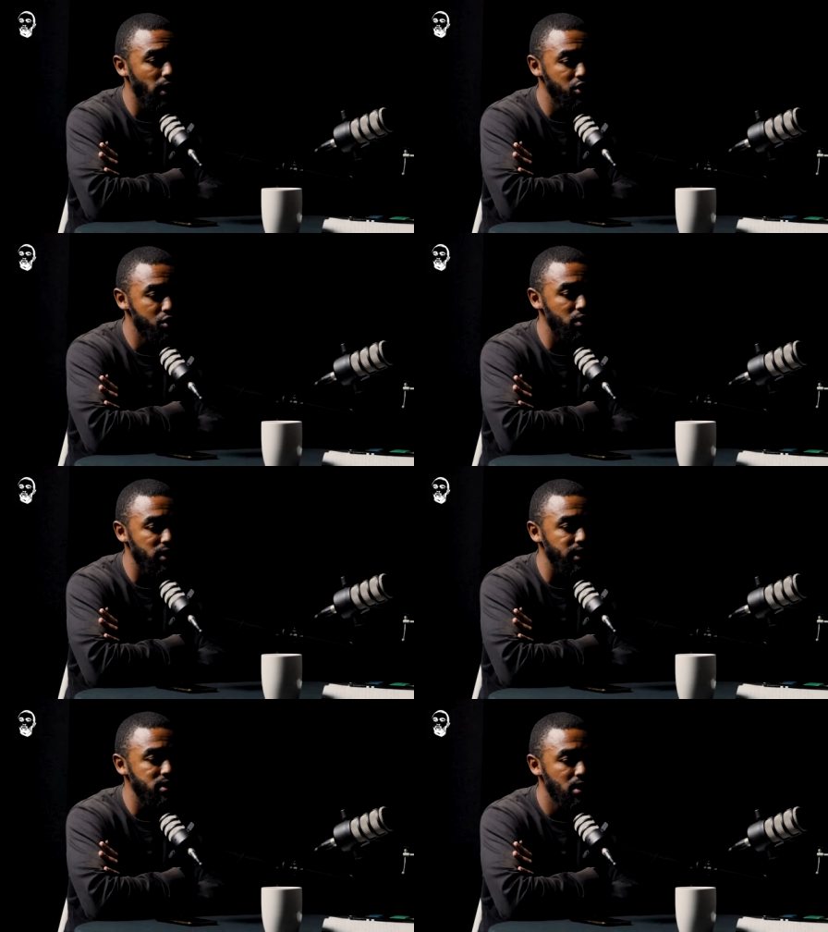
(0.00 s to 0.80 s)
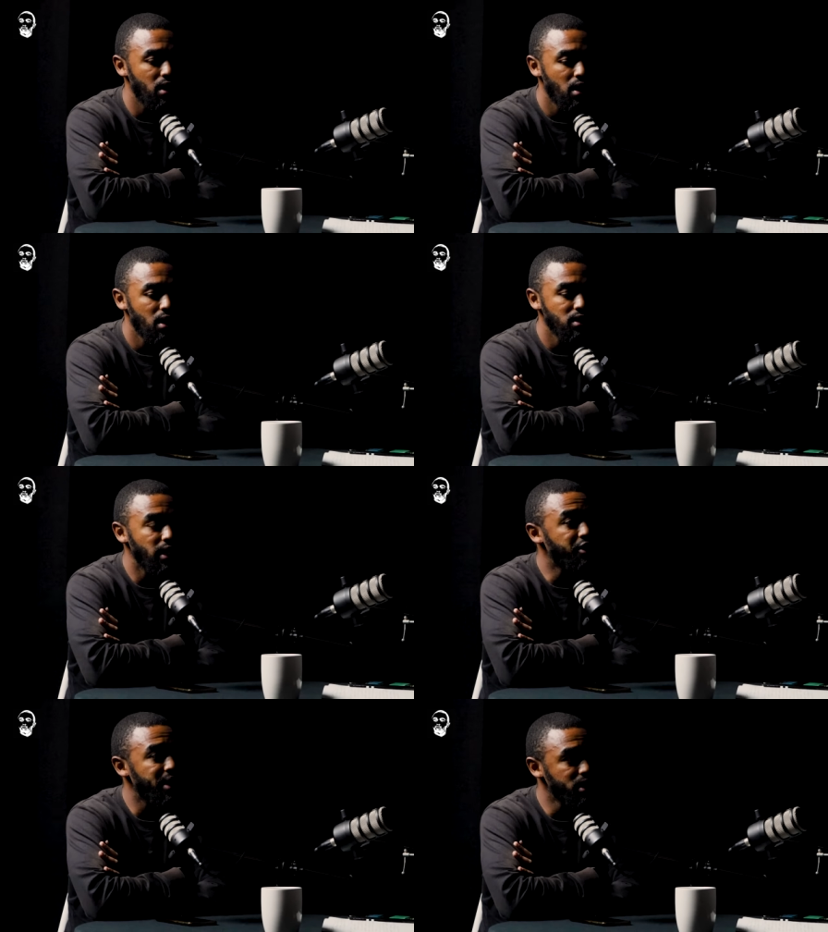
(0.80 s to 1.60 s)
ensure that they
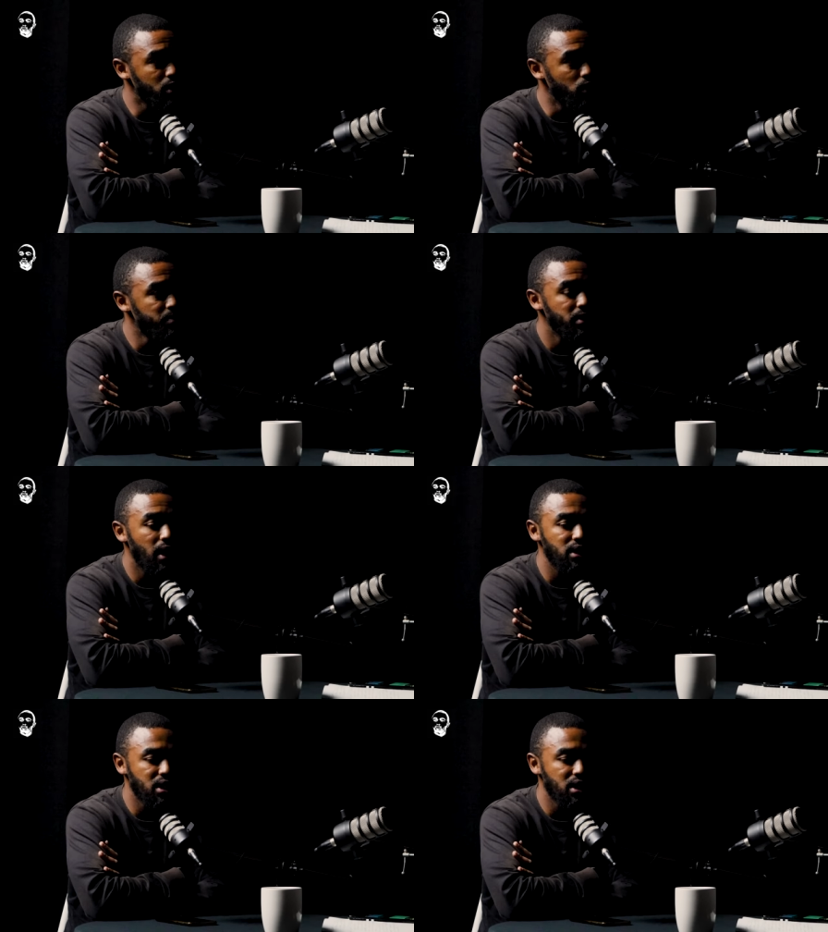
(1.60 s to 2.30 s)
cracked the whip, and the